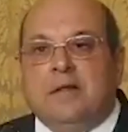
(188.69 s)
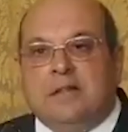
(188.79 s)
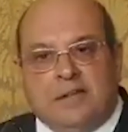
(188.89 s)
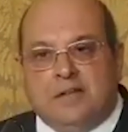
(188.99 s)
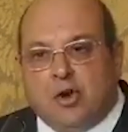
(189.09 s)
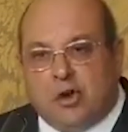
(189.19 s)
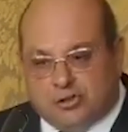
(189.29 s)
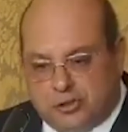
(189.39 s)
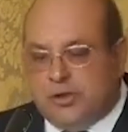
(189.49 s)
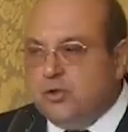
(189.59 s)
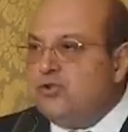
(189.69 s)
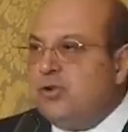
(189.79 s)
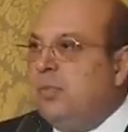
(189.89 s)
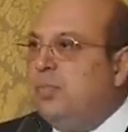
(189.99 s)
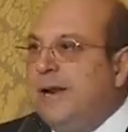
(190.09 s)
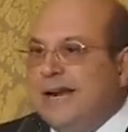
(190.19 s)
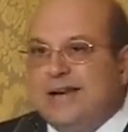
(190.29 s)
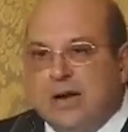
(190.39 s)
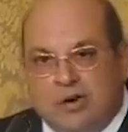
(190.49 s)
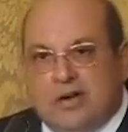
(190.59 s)
there is a constitutional
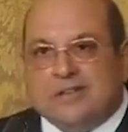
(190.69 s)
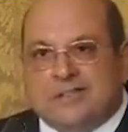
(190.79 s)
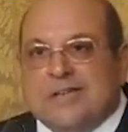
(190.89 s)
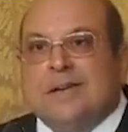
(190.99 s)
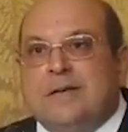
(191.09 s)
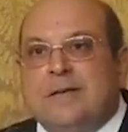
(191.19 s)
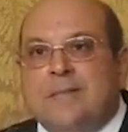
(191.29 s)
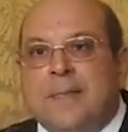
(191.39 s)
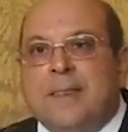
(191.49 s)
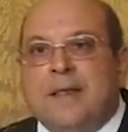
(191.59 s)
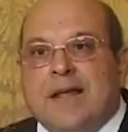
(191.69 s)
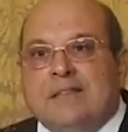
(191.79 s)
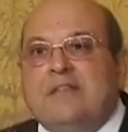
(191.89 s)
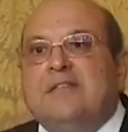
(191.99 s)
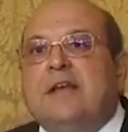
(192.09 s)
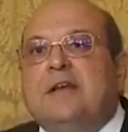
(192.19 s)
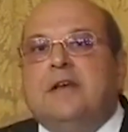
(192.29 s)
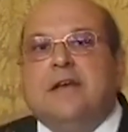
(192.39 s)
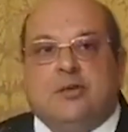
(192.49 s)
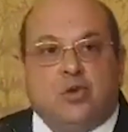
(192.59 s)
breakdown in a state and the center
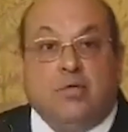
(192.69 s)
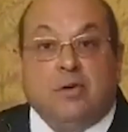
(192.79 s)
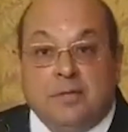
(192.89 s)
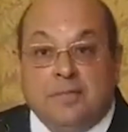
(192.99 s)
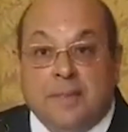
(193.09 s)
takes over.